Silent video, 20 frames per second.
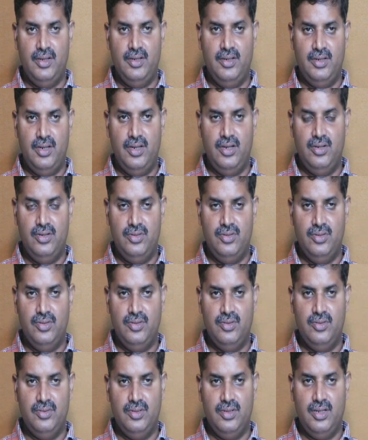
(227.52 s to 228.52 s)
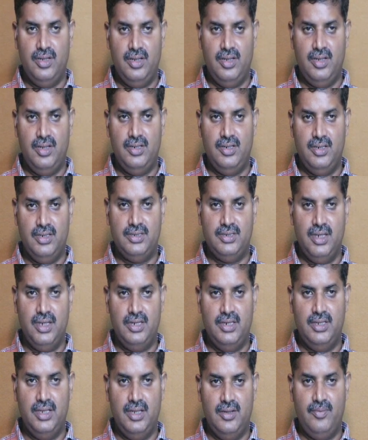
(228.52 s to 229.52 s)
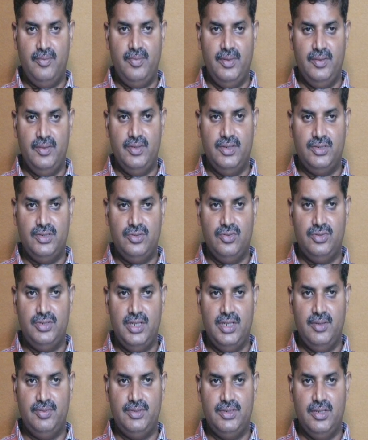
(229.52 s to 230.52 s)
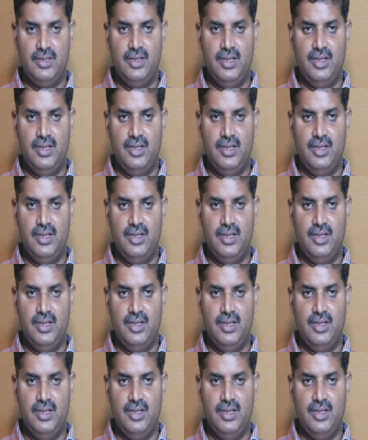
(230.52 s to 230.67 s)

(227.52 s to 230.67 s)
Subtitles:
in order to understand the previous two steps,